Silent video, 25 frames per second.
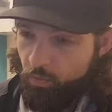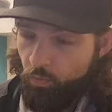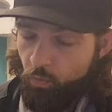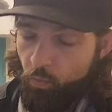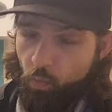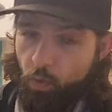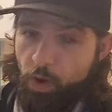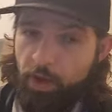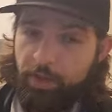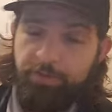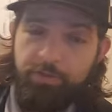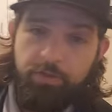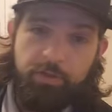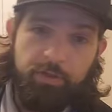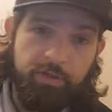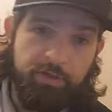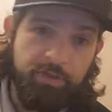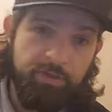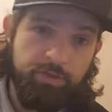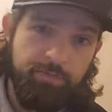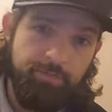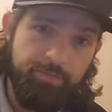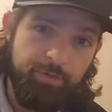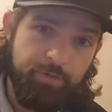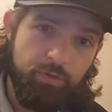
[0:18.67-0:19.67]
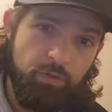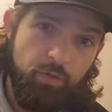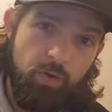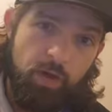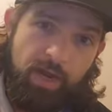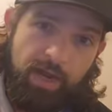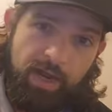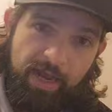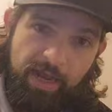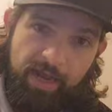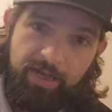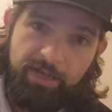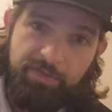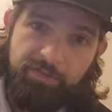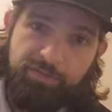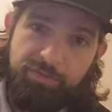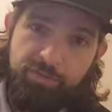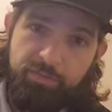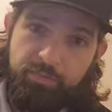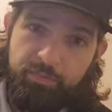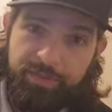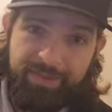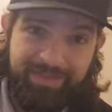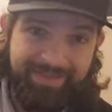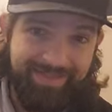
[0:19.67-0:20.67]
One, the individual has
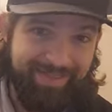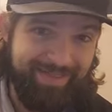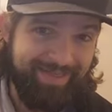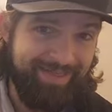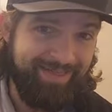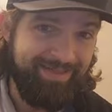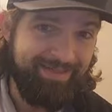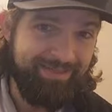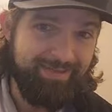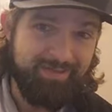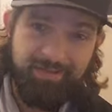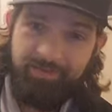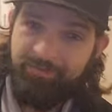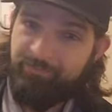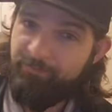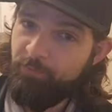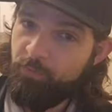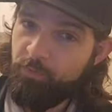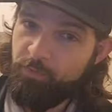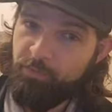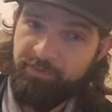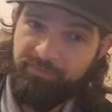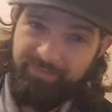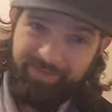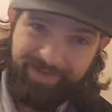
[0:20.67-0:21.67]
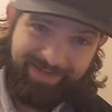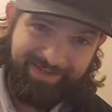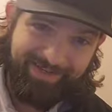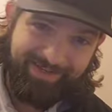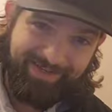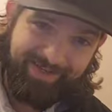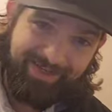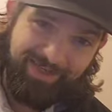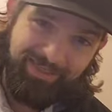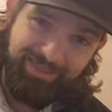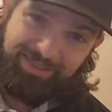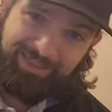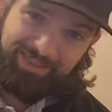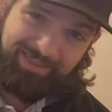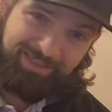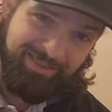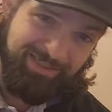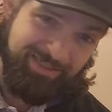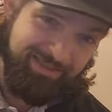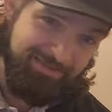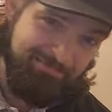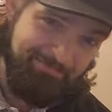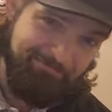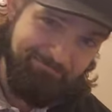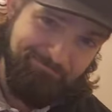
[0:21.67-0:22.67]
been taking some form of
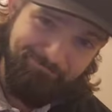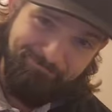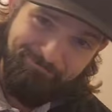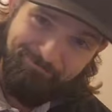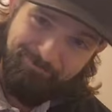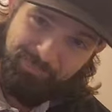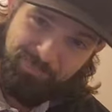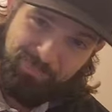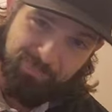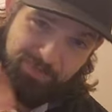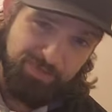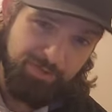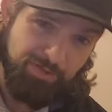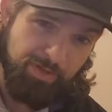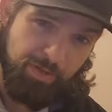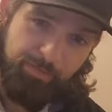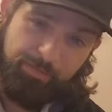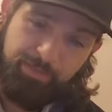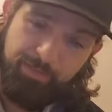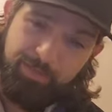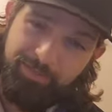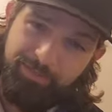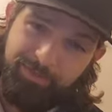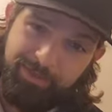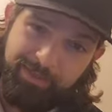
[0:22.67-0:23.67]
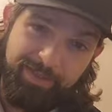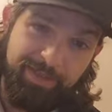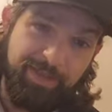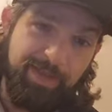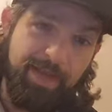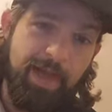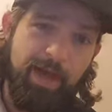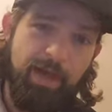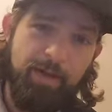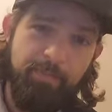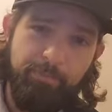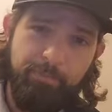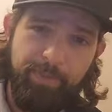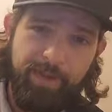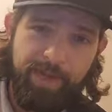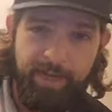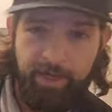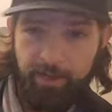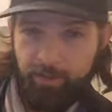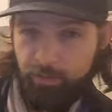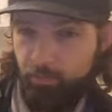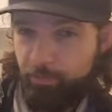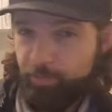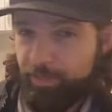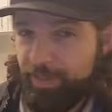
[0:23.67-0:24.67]
medication, supplement,
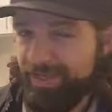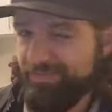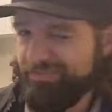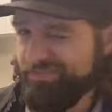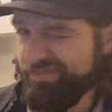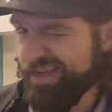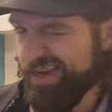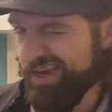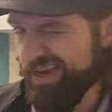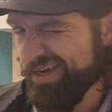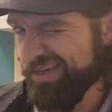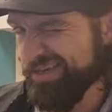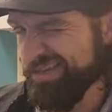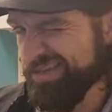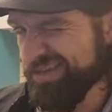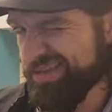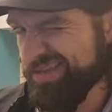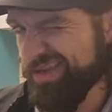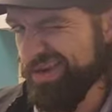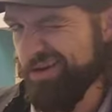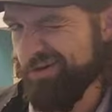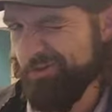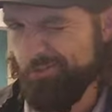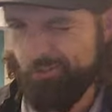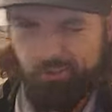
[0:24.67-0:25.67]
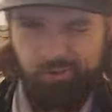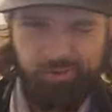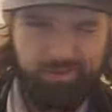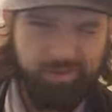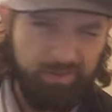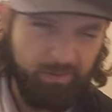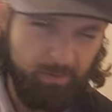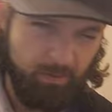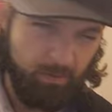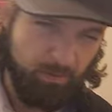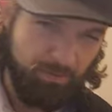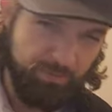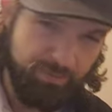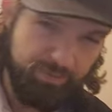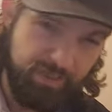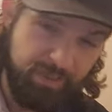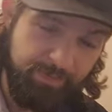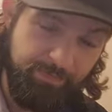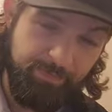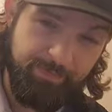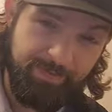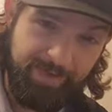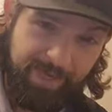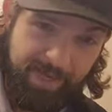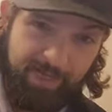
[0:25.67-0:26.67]
compound, peptide, steroids, all those
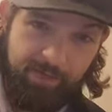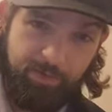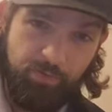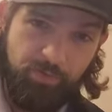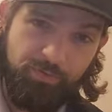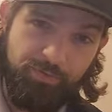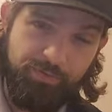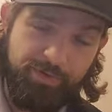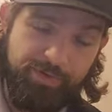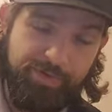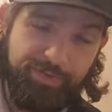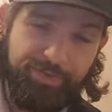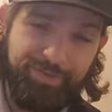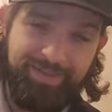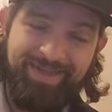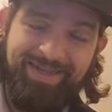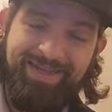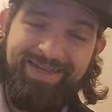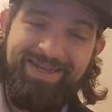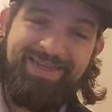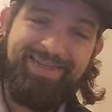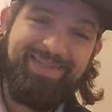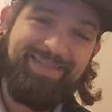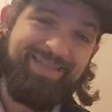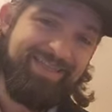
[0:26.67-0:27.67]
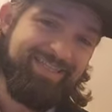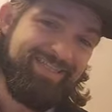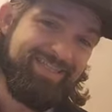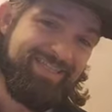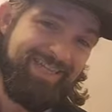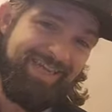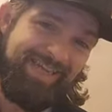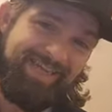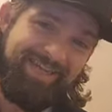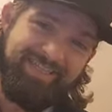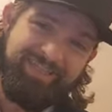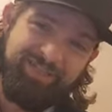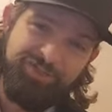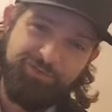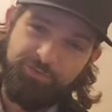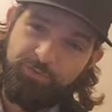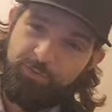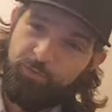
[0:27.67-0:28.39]
type of categories that change your